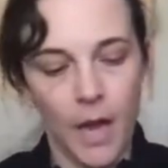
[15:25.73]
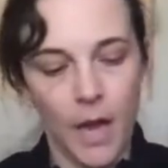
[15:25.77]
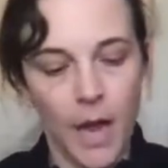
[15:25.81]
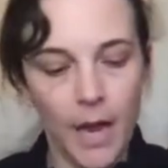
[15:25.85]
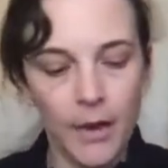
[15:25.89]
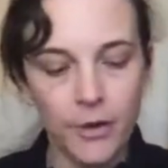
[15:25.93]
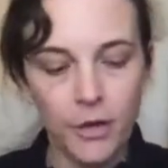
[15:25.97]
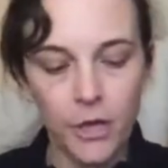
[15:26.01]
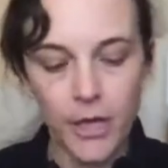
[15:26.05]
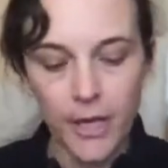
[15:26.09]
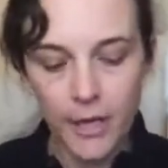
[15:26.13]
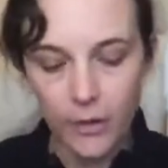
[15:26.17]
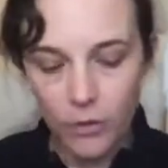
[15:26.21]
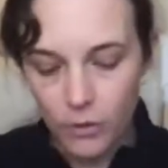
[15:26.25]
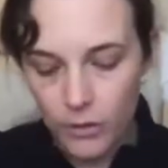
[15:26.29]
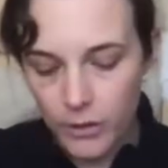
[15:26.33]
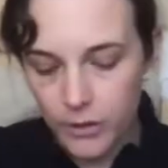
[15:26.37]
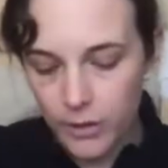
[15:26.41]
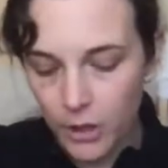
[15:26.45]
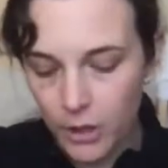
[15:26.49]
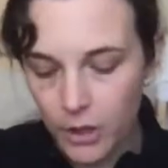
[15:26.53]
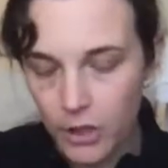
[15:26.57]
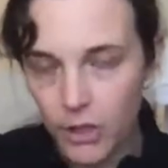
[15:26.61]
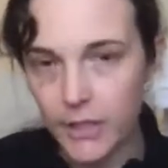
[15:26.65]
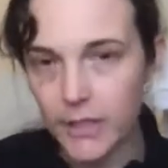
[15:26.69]
And you can
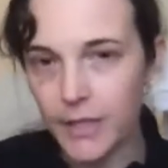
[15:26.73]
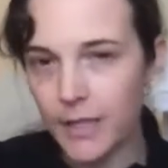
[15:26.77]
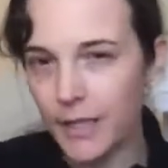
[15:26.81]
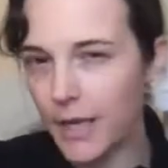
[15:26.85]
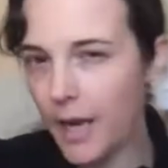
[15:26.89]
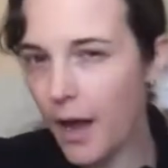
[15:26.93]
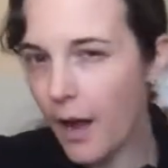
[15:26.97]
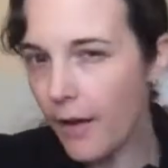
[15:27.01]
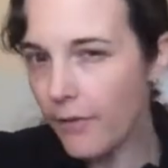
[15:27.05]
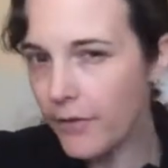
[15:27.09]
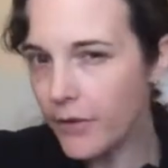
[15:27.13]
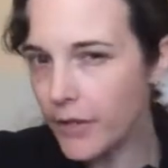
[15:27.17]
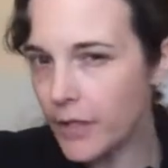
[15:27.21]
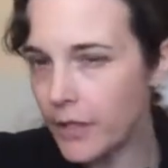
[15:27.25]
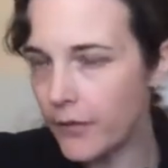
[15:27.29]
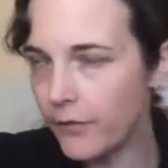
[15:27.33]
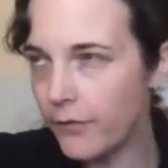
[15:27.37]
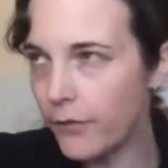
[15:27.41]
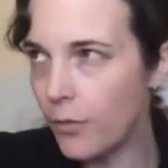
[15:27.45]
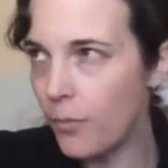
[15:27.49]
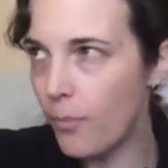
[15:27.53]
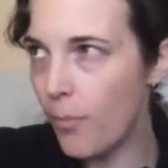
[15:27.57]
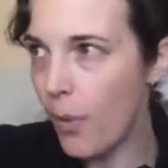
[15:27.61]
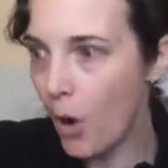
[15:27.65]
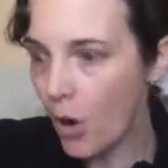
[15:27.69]
also use the covers
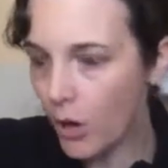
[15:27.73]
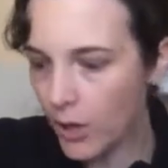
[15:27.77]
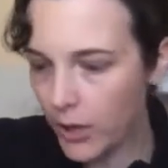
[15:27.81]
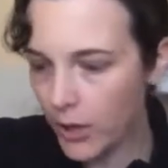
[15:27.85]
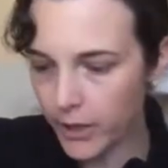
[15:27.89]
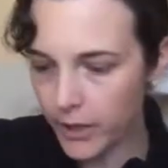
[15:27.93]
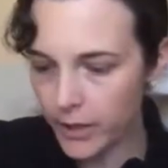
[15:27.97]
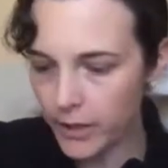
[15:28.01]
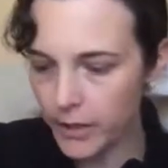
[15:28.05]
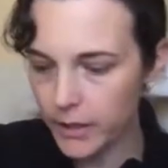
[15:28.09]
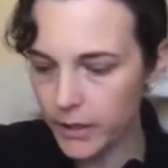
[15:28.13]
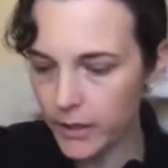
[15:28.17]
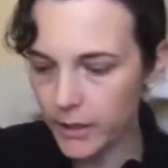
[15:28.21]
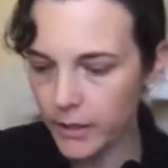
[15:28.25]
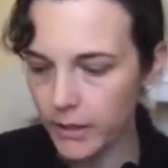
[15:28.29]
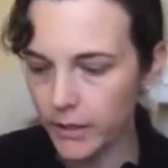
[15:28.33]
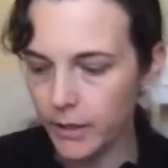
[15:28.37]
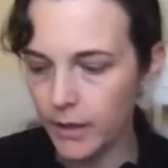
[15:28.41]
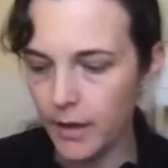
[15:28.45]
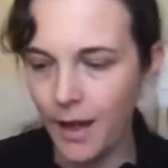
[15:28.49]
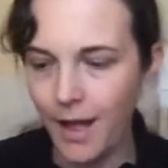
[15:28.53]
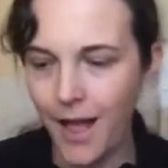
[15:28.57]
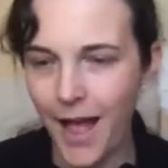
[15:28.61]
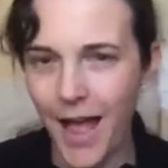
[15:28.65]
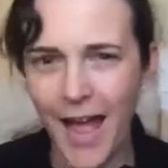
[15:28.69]
for pockets
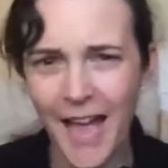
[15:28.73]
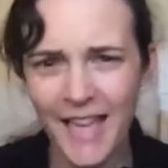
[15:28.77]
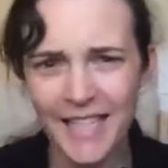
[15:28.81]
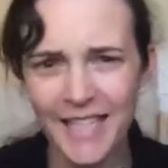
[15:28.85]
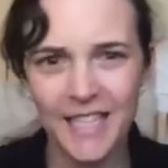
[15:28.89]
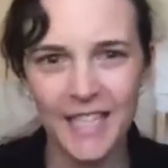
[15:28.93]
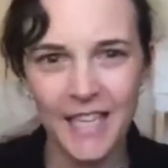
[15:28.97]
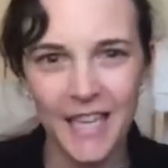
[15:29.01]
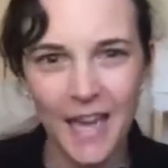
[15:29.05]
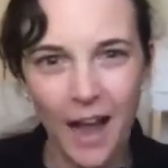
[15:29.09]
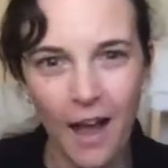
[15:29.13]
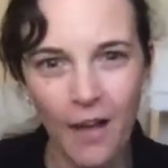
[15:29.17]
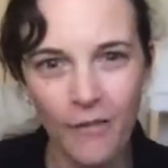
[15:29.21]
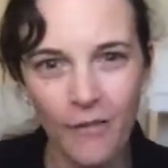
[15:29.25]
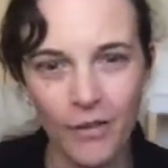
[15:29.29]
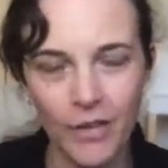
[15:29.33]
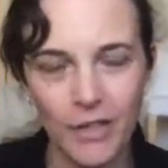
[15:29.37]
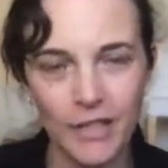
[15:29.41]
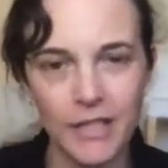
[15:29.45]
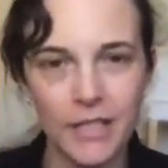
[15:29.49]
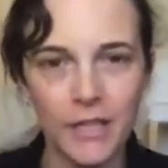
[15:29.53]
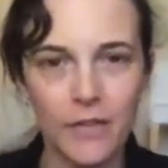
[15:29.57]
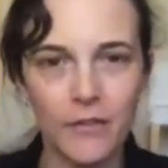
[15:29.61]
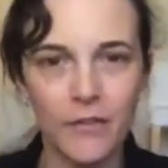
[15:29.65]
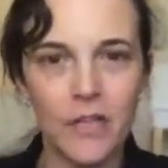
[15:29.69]
as a cover.
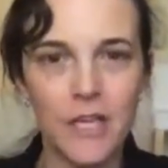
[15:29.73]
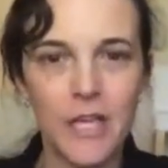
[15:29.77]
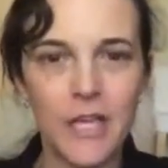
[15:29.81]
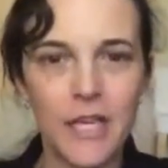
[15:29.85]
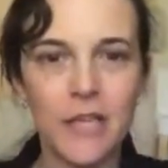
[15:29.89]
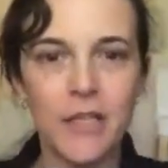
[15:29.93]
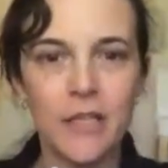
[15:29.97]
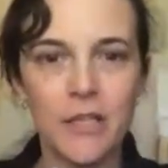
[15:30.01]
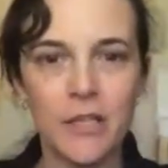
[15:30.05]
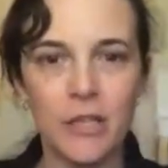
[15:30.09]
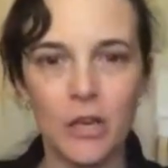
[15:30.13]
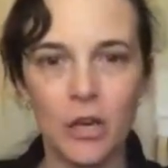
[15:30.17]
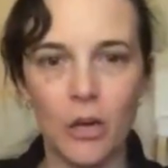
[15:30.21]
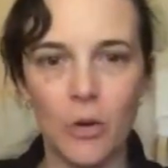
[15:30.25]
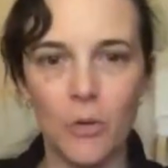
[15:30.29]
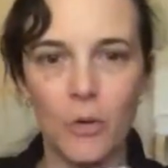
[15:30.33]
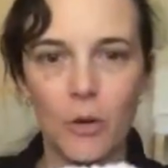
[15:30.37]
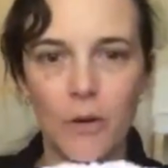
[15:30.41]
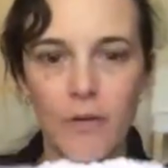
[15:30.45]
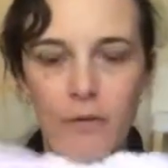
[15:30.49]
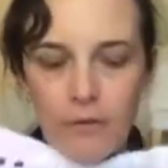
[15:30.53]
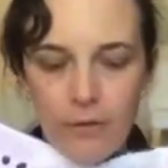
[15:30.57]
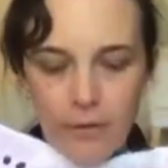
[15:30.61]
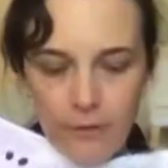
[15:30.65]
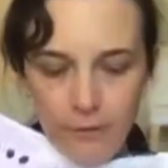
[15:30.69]
So if you need it to go
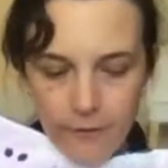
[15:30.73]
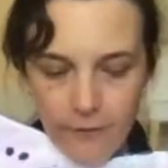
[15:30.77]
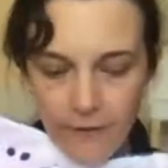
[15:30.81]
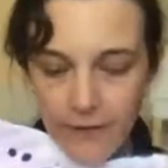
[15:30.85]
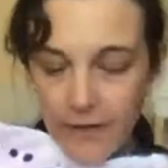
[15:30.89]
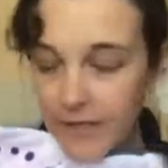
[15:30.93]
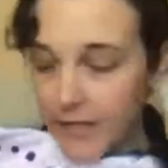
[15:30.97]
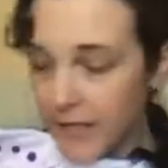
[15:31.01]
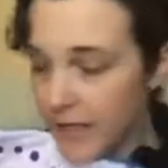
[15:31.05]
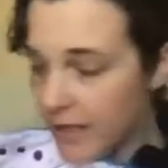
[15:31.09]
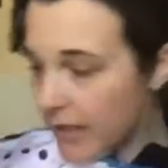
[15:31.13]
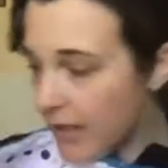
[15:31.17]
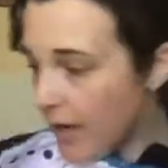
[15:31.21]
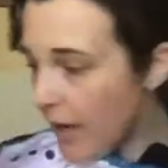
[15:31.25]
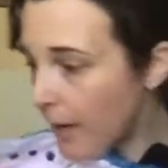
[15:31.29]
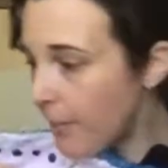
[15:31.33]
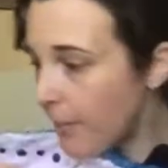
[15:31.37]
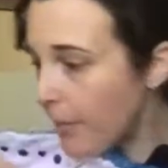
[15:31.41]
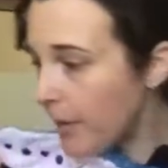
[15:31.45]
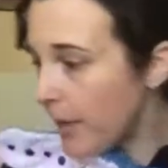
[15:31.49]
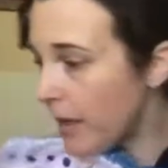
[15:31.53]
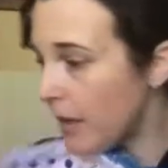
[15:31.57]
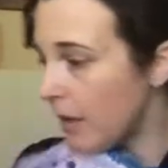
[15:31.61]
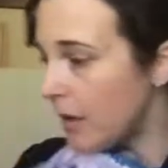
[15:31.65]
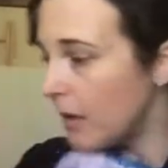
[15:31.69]
over a fitted
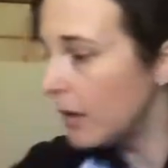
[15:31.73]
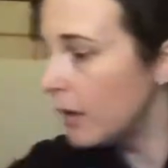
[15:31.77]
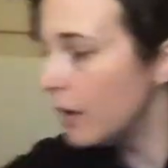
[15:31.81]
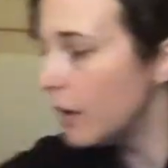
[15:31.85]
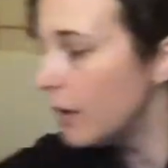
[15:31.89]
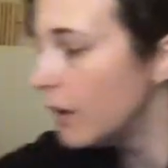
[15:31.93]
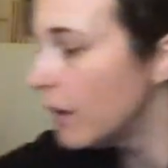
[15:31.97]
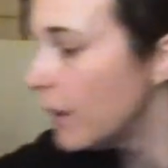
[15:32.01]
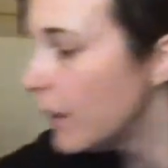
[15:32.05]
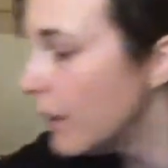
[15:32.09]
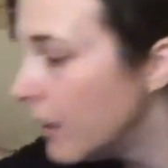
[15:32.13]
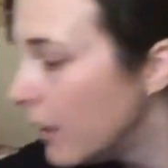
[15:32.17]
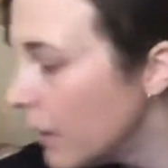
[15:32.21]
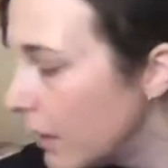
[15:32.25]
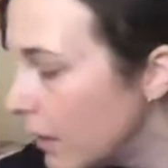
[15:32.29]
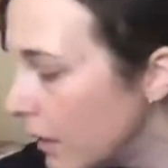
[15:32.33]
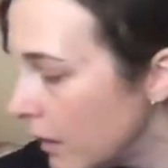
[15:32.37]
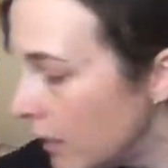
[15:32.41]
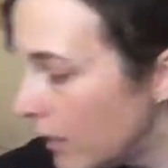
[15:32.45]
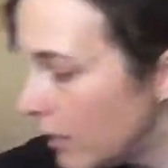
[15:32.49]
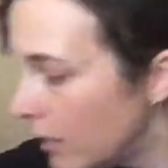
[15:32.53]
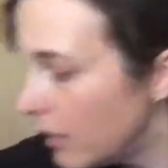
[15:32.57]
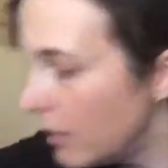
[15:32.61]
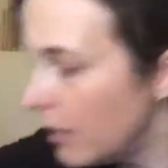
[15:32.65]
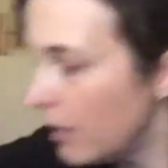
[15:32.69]
nappy,
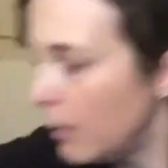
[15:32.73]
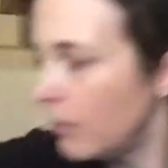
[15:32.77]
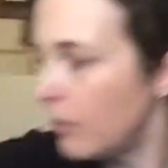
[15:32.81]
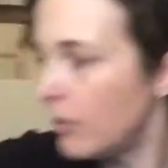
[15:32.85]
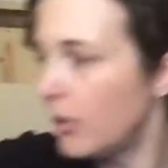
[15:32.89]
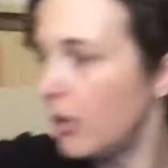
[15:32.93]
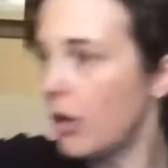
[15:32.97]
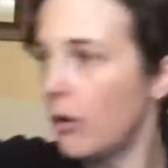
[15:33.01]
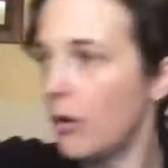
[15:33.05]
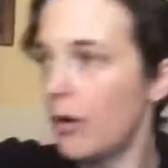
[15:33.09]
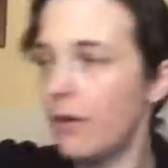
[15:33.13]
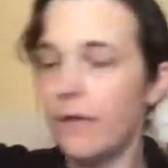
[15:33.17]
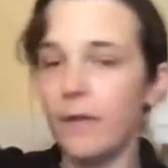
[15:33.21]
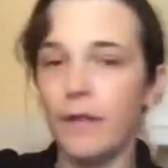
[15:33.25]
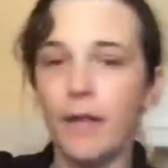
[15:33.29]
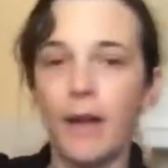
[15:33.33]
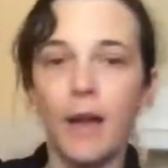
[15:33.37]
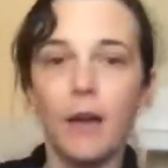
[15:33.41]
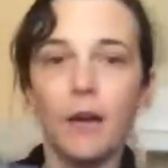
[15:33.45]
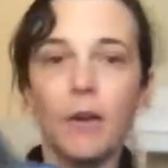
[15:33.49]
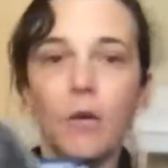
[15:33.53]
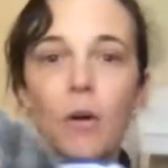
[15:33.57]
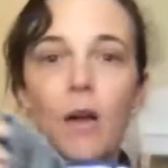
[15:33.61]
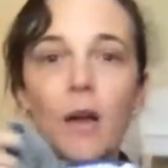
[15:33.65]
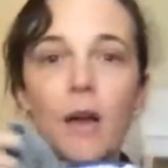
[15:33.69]
it would go over
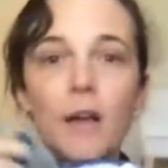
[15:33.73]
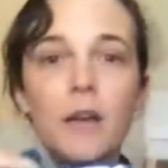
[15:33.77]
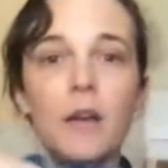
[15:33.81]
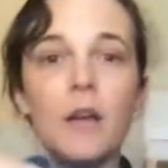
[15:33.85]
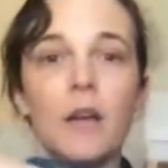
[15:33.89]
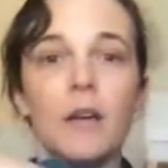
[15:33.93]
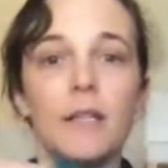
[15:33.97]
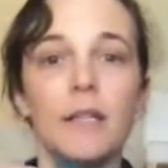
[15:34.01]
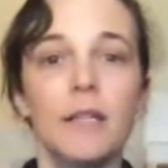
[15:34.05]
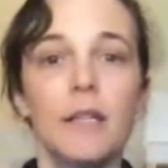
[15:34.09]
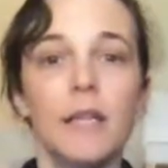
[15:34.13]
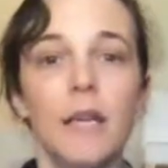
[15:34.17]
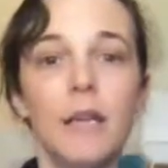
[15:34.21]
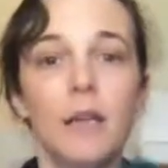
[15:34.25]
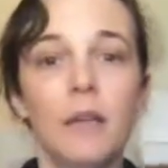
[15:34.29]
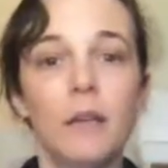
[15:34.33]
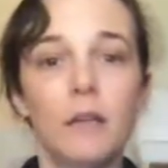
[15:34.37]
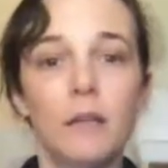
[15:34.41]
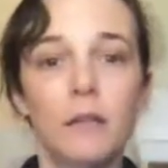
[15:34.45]
that quite nicely.